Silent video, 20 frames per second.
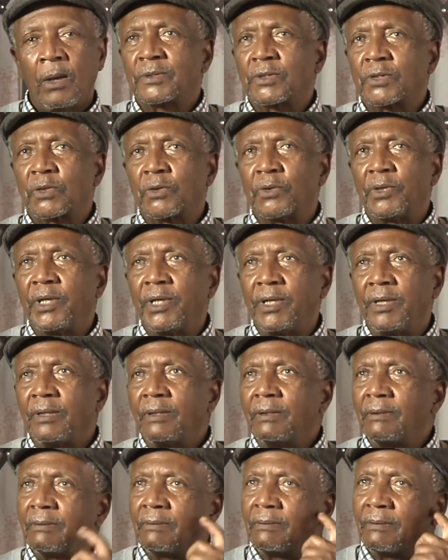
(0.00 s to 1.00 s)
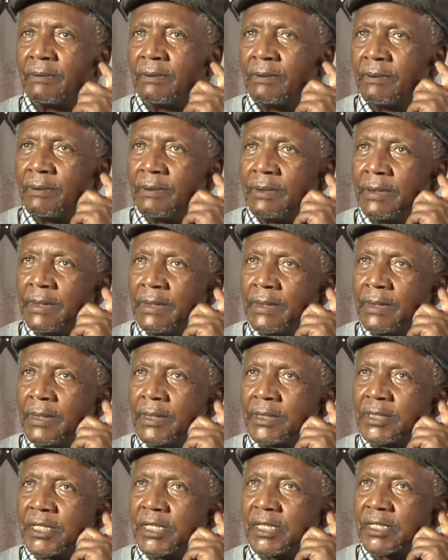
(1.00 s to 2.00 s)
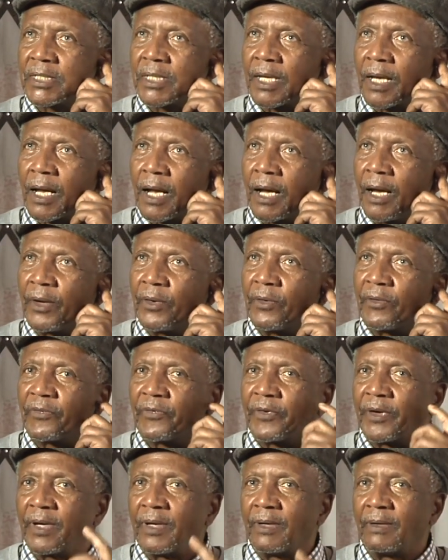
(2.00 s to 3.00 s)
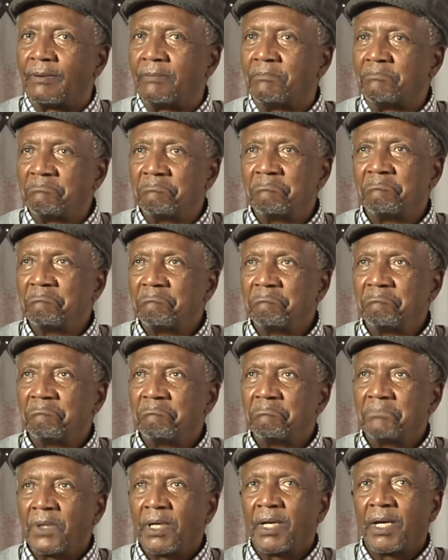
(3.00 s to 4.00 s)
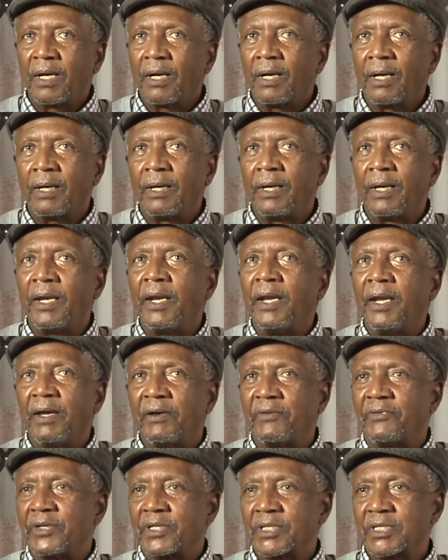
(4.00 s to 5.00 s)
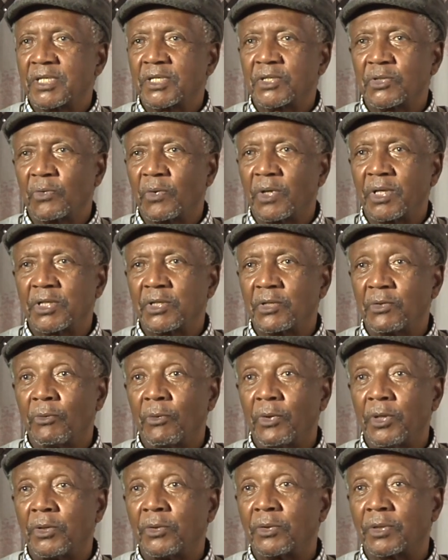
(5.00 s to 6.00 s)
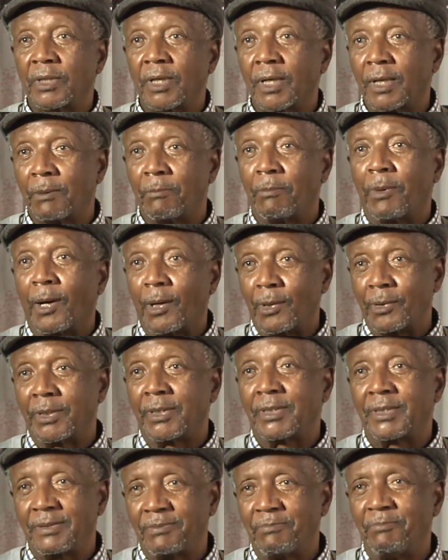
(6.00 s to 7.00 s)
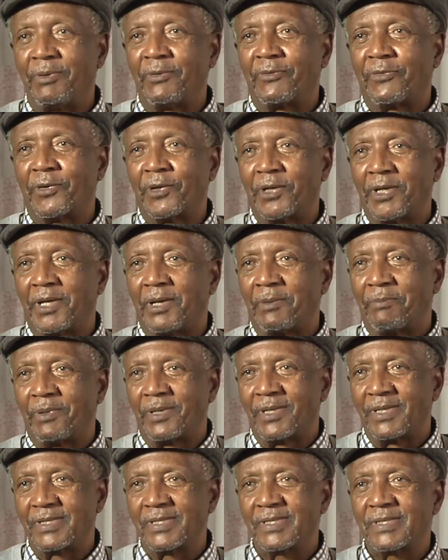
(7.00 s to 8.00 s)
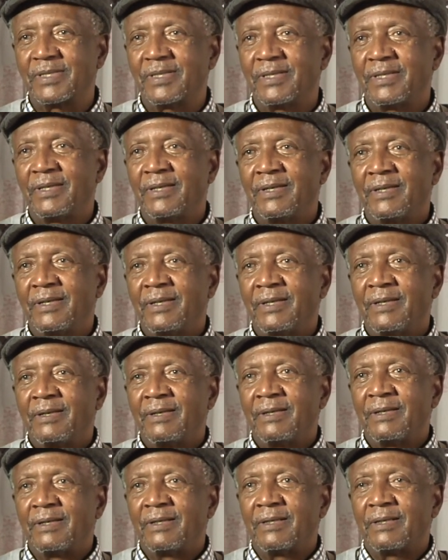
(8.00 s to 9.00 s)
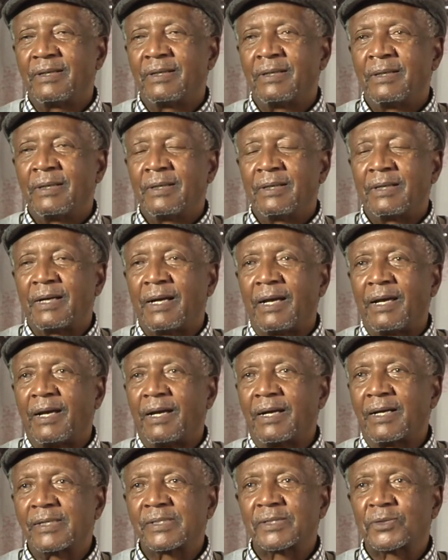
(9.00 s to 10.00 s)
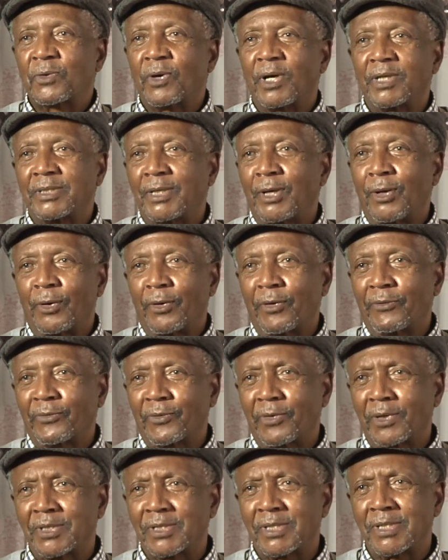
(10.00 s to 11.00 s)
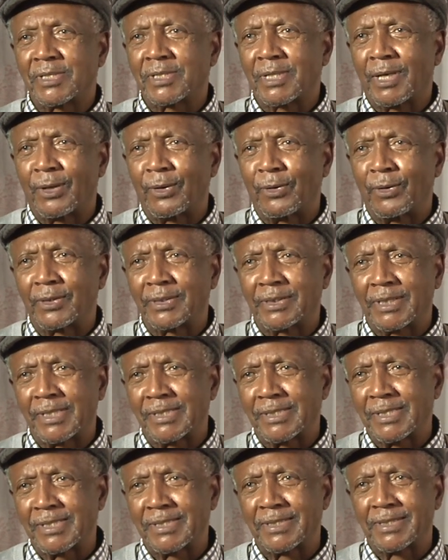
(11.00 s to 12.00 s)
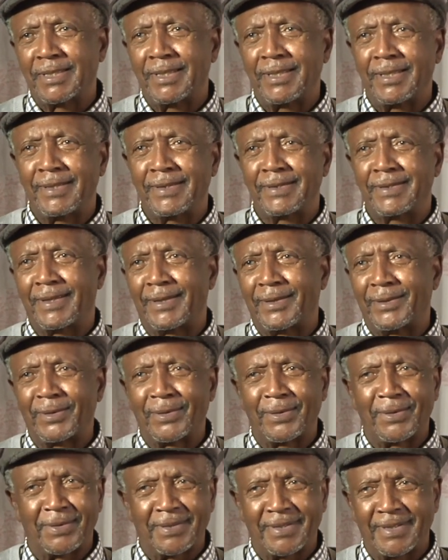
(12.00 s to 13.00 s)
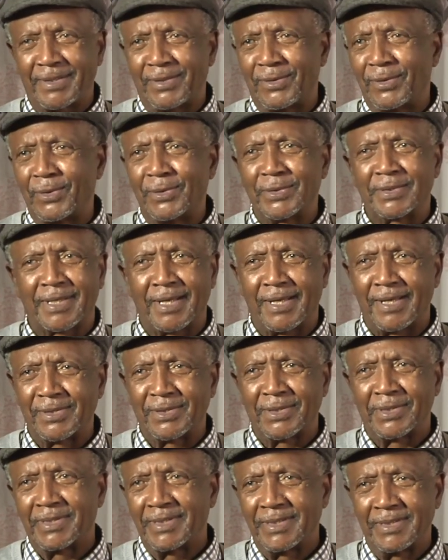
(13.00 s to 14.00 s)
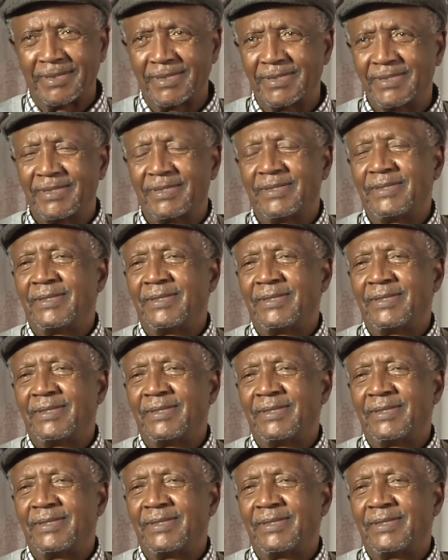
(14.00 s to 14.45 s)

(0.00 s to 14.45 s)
Truly, it is a kind of a nerving situation when you think about it before it happens. I ask quite a lot of questions, how long does this take and all of that, those kinds of things.